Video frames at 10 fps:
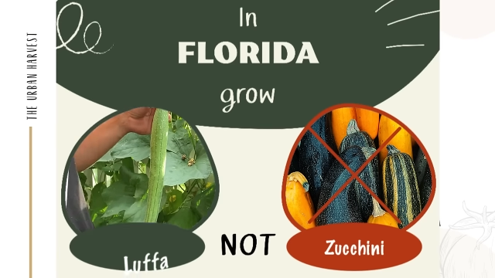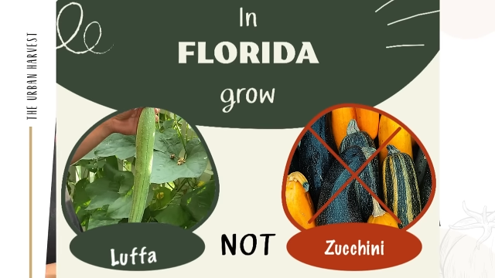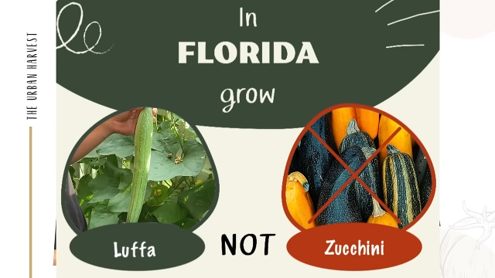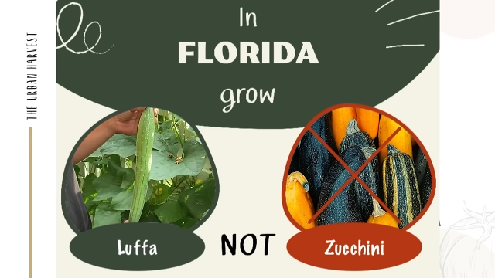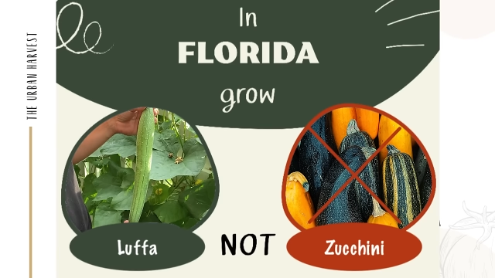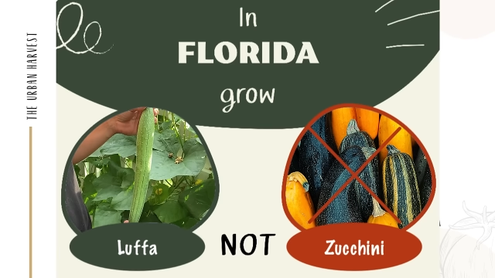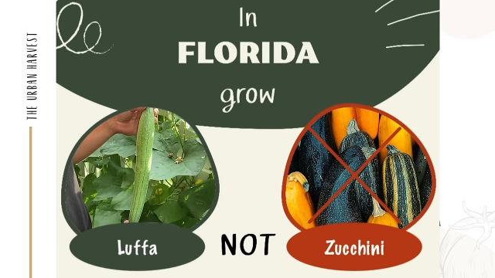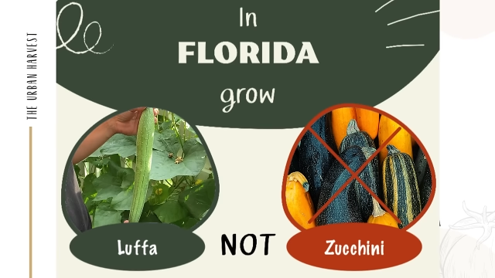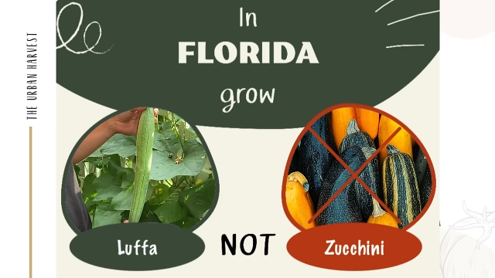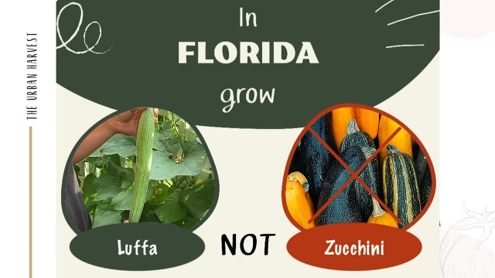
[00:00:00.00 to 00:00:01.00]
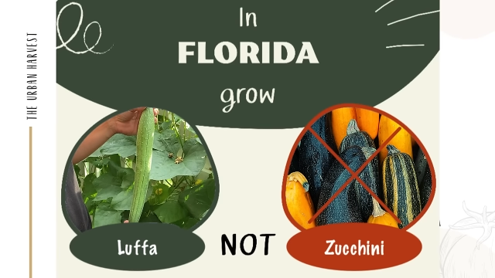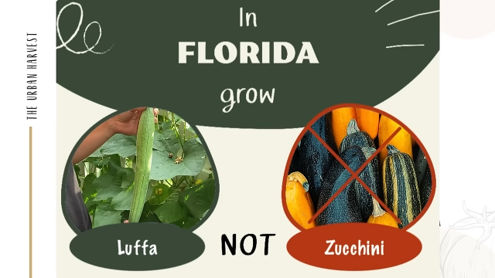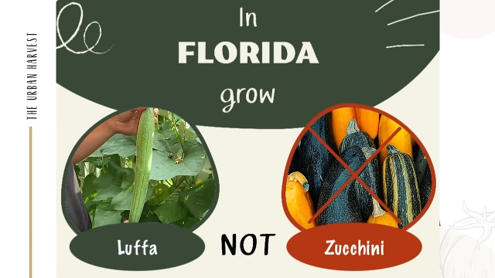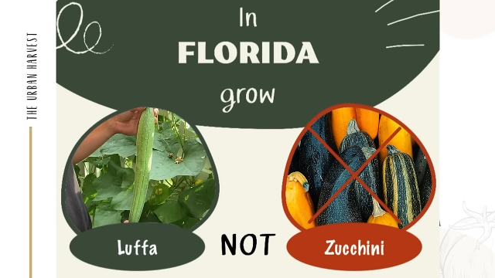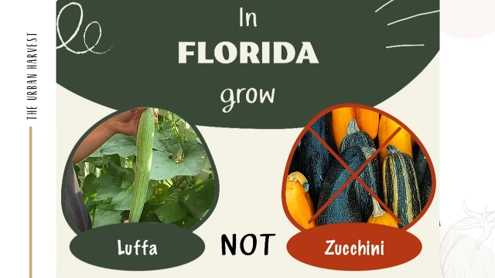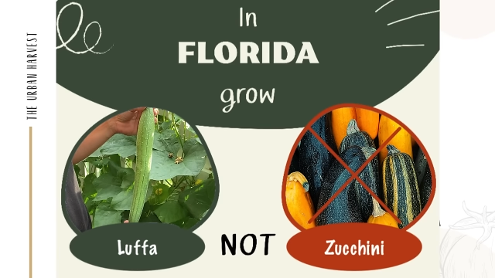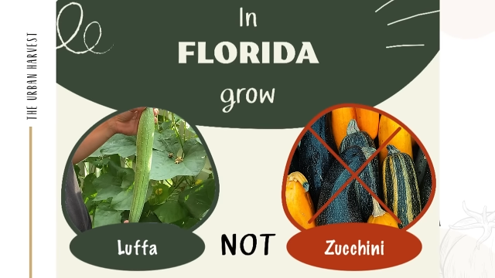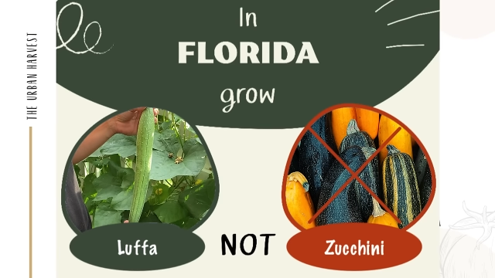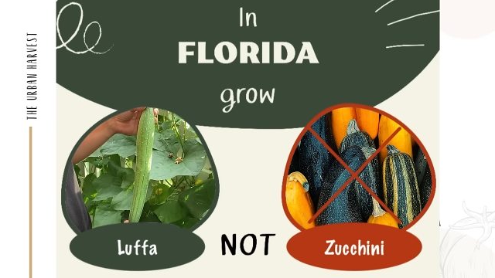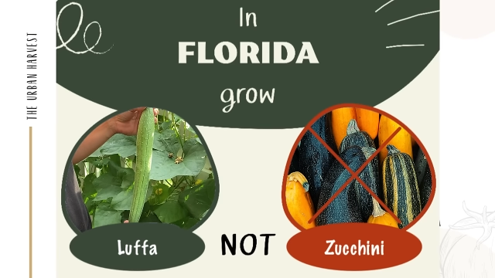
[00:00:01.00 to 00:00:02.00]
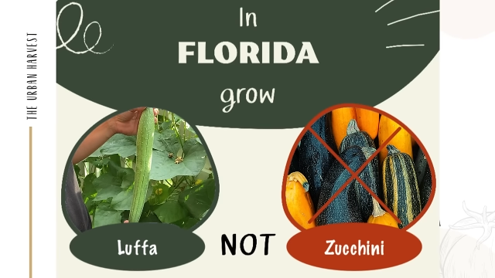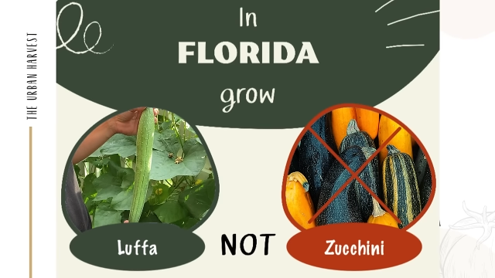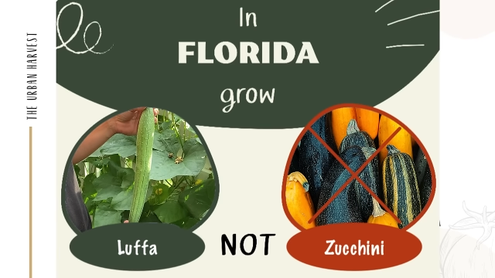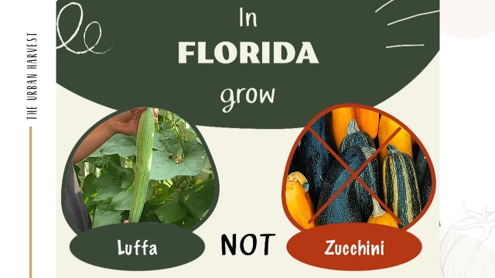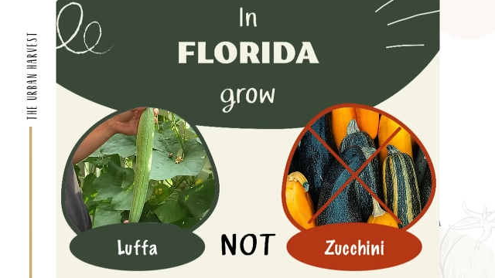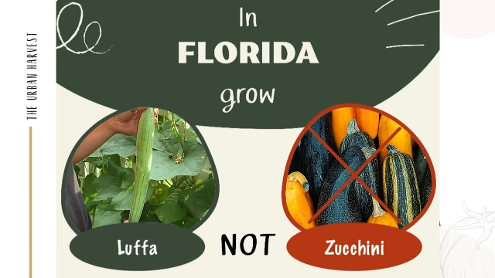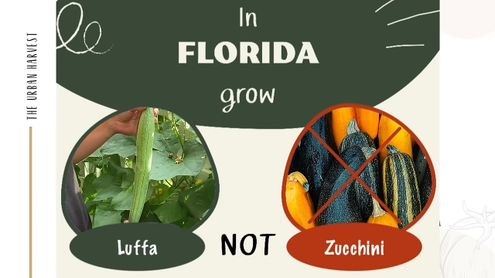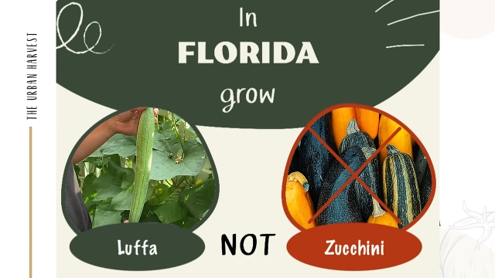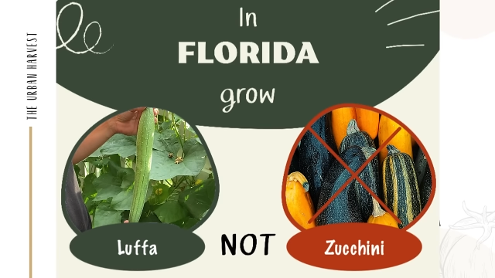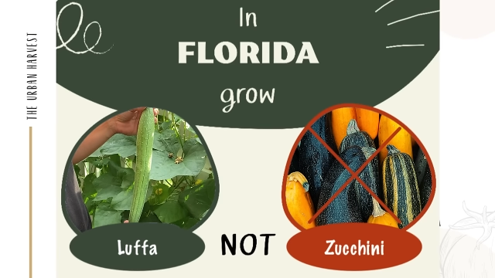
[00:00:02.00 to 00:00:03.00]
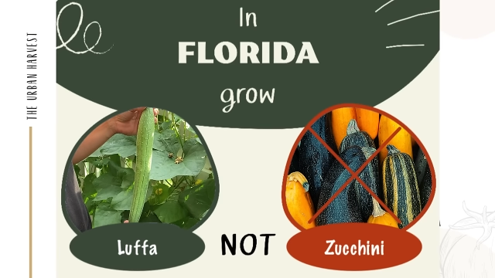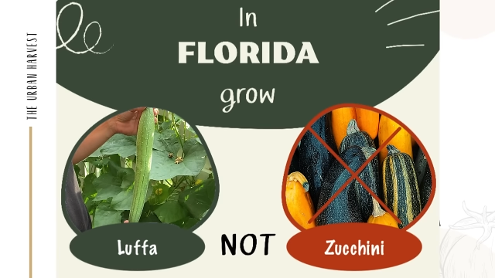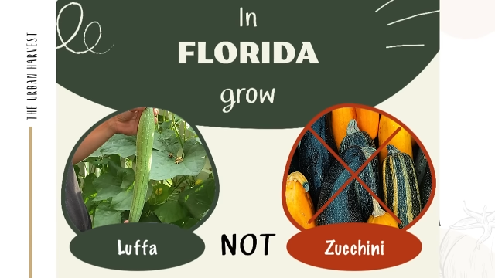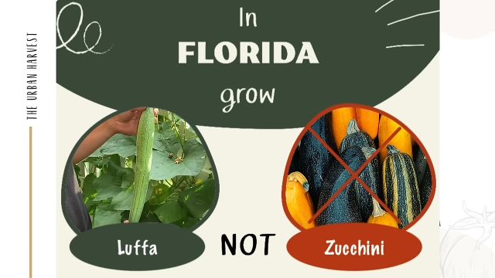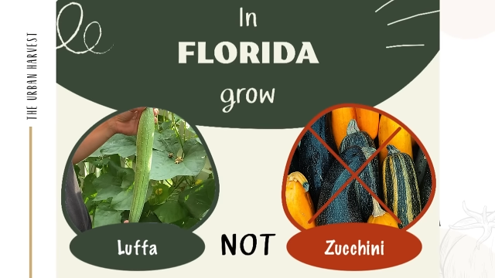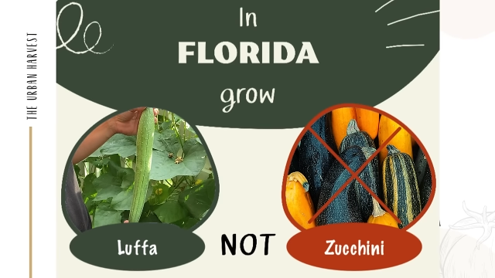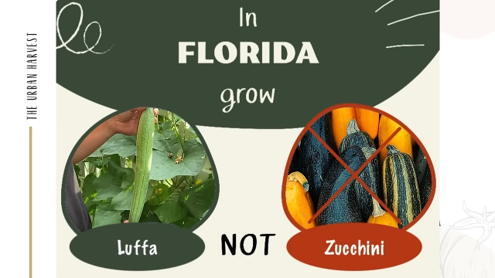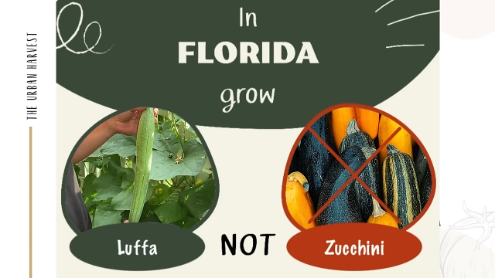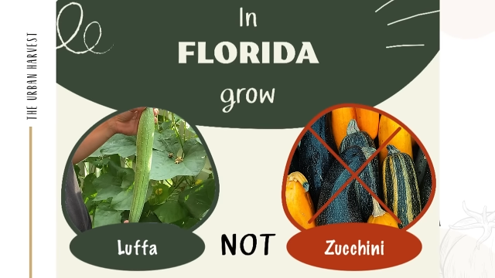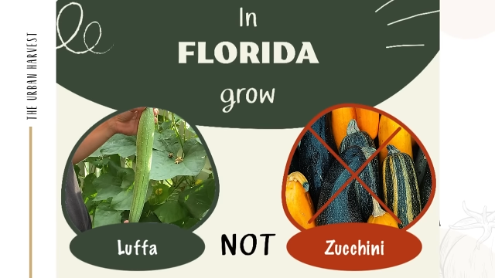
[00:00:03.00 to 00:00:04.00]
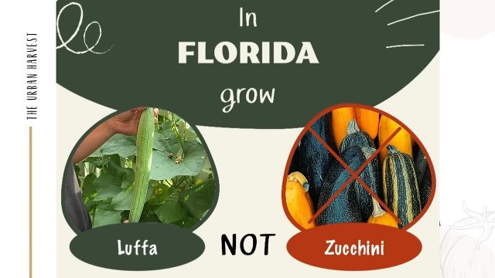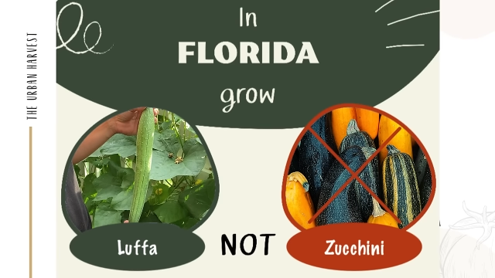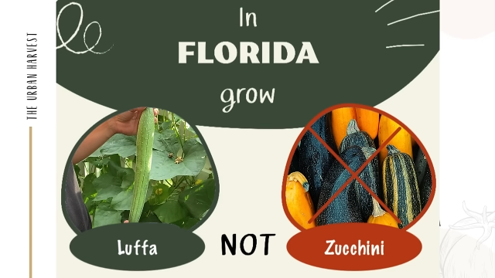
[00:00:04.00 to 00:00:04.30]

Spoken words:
[unreadable: no face in view]